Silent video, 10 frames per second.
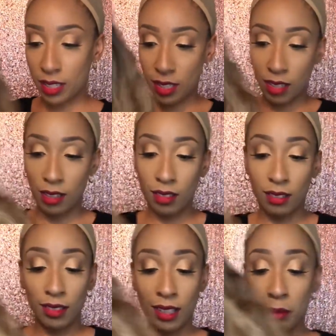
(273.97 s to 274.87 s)

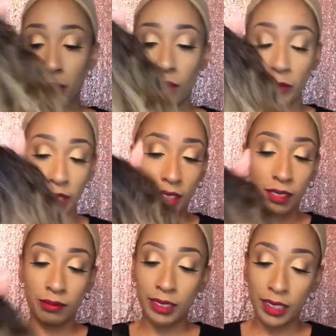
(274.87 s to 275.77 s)
So I
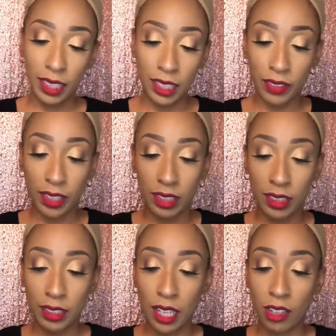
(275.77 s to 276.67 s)
ain't even cut
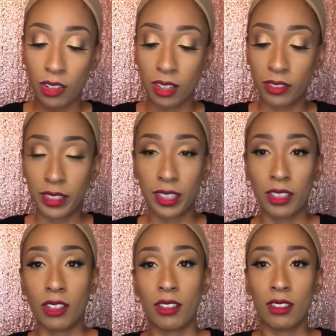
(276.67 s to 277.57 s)
the stock card off of here,
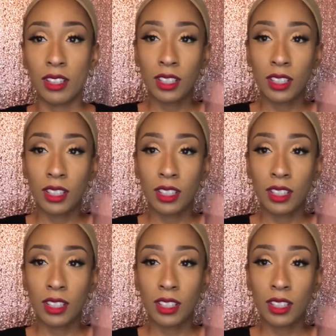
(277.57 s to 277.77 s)
y'all.